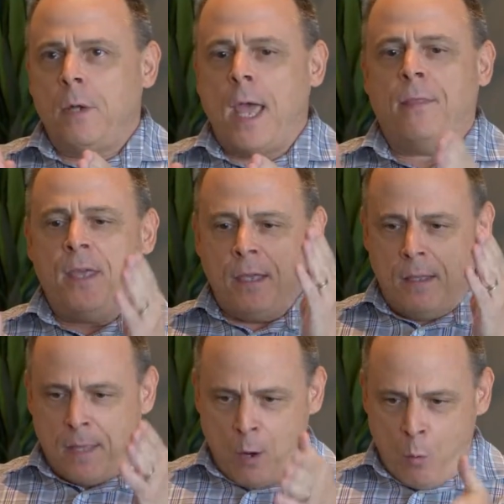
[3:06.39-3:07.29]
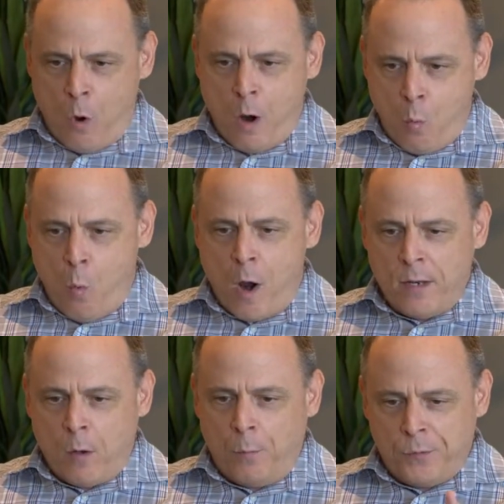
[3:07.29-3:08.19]
and thinking that we're
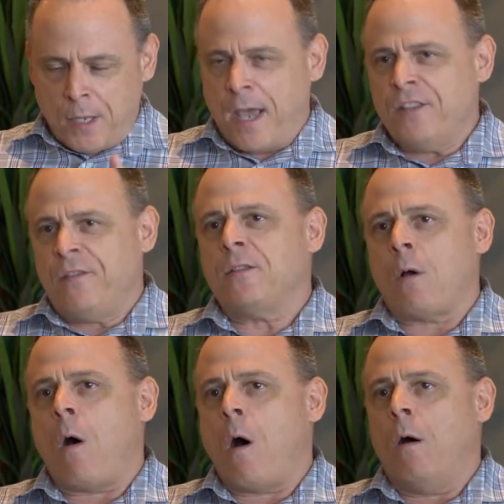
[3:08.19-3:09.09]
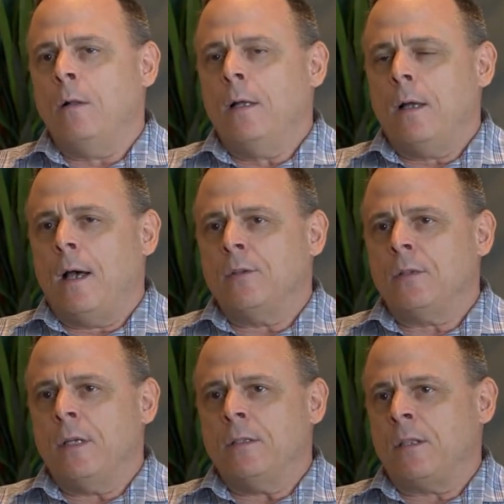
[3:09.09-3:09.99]
one size fits all
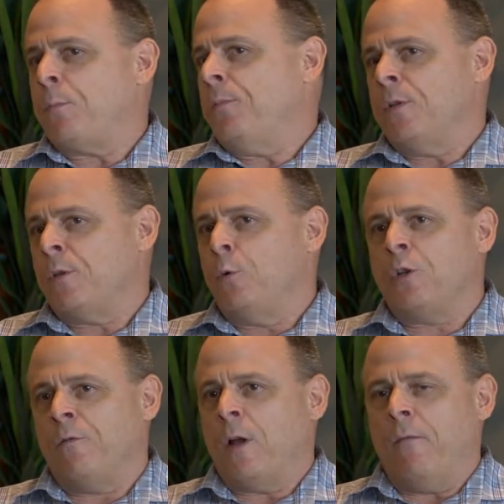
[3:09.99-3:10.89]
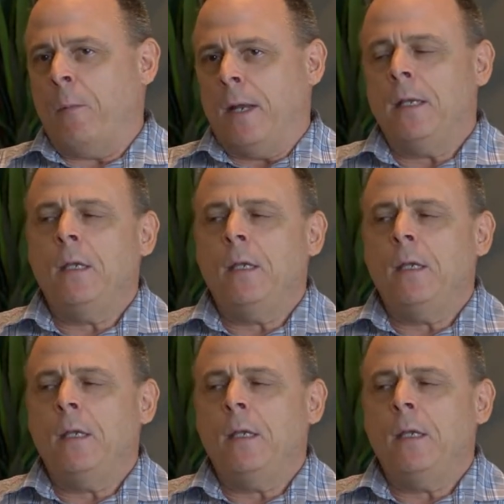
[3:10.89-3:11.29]
is the solution for everybody.